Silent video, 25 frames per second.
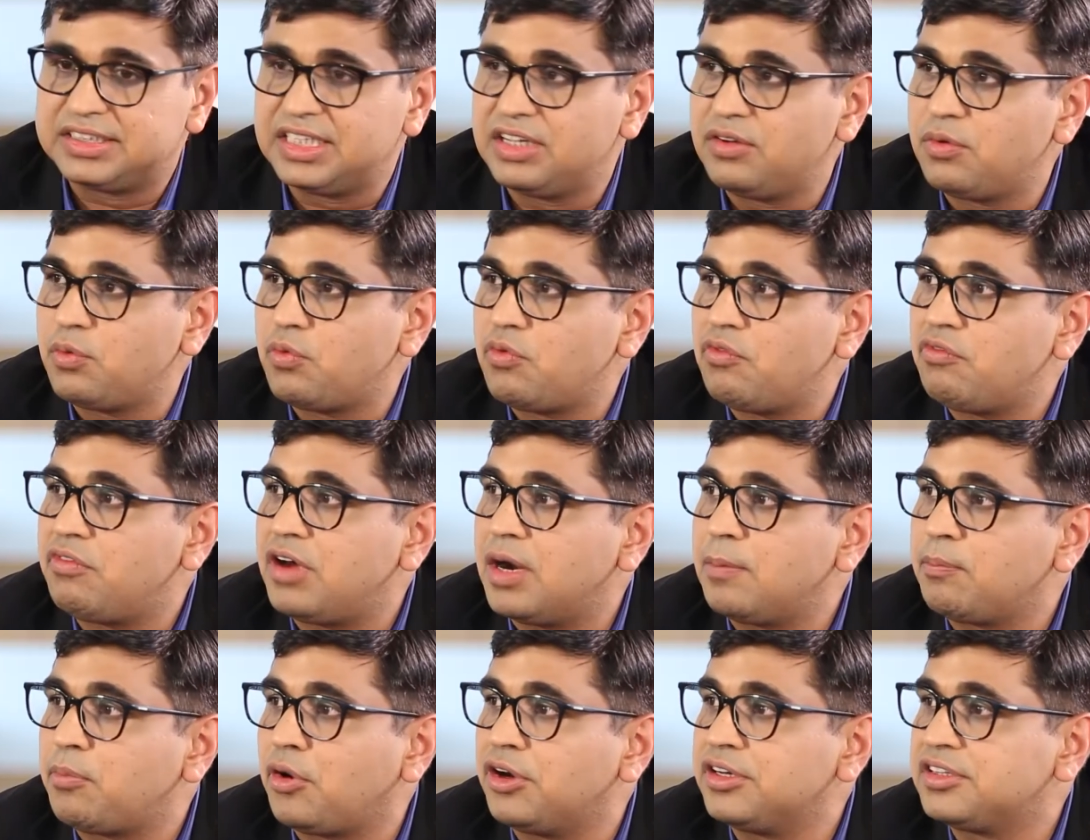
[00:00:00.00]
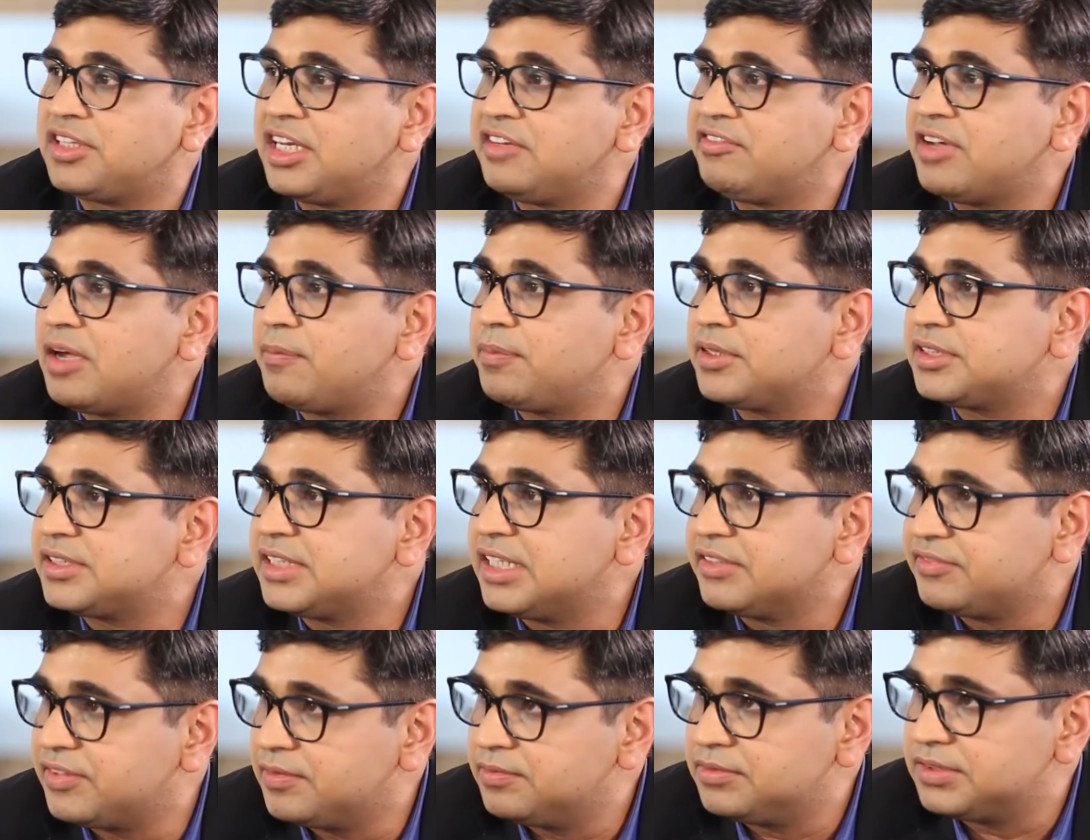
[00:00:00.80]
the 1.35%
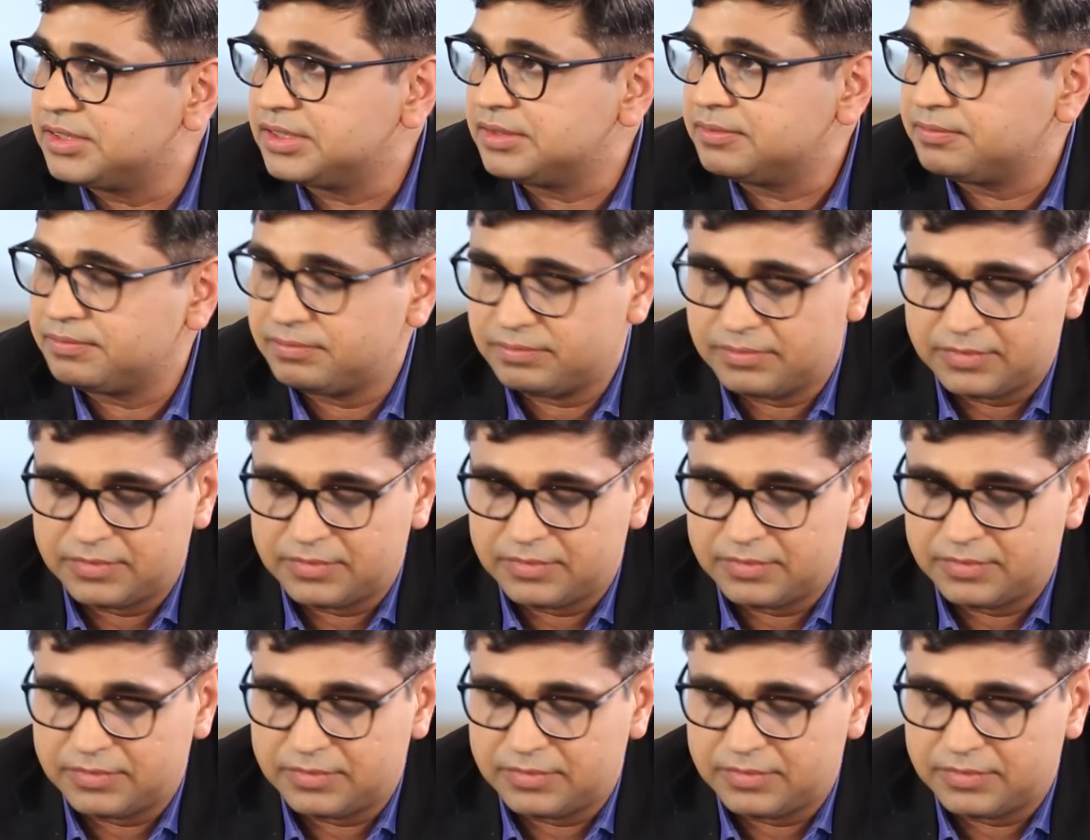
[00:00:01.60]
FMC.